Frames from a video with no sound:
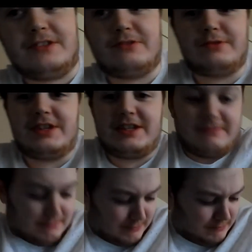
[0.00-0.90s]
come on,
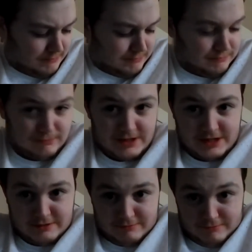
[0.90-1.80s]
Georgie. Ooh.
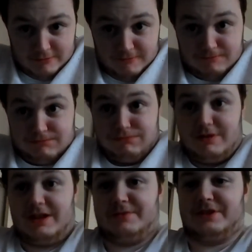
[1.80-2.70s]

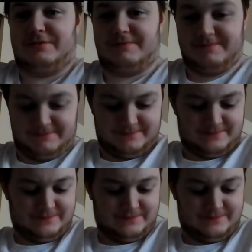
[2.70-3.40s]
There we go.